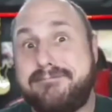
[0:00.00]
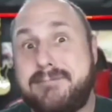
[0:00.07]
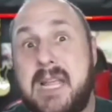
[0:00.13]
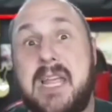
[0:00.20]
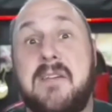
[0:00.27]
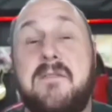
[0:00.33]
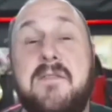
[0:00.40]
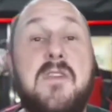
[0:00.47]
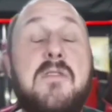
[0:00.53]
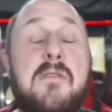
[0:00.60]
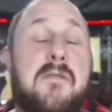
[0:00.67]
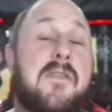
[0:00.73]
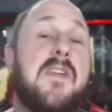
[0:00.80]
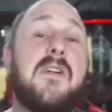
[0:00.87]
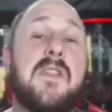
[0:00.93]
If you
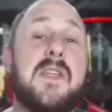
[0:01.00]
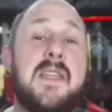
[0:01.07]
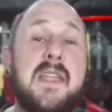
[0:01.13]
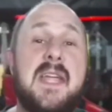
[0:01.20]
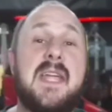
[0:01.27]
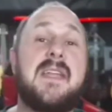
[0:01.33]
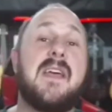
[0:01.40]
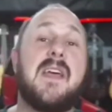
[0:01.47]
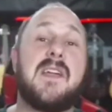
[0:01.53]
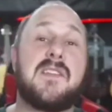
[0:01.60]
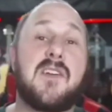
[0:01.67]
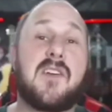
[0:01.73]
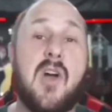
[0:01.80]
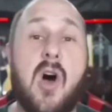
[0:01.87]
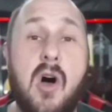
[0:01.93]
feel the need to
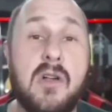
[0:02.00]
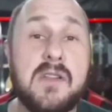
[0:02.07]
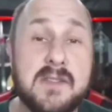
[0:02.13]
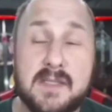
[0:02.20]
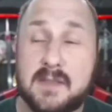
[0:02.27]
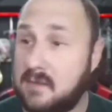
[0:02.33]
call